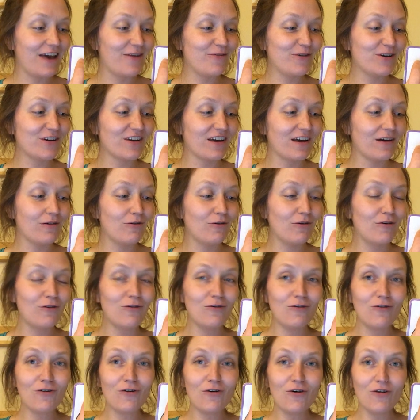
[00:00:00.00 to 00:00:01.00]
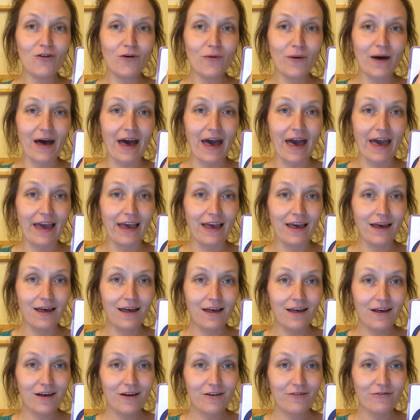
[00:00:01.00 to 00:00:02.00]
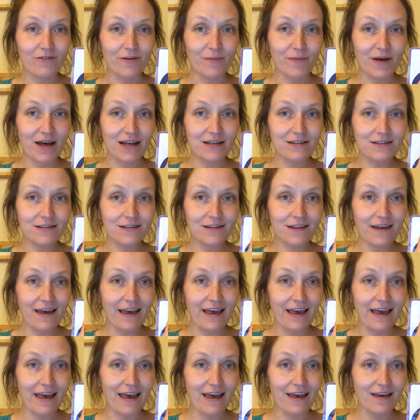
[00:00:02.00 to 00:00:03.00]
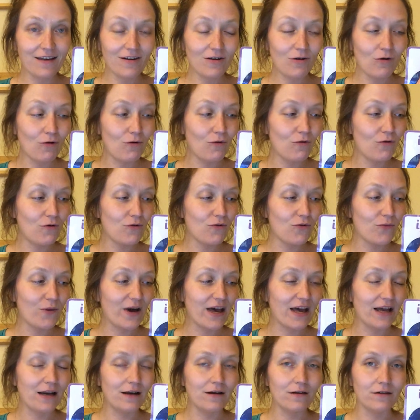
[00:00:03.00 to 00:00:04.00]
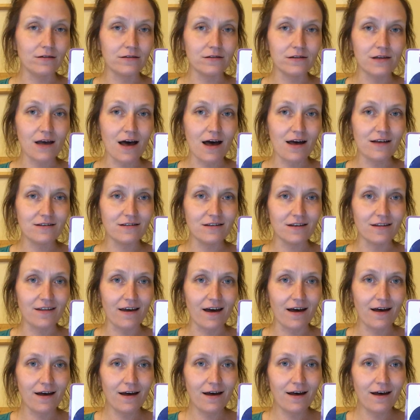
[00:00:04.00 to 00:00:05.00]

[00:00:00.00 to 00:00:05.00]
It would go all the way from under the I, all the way along to under the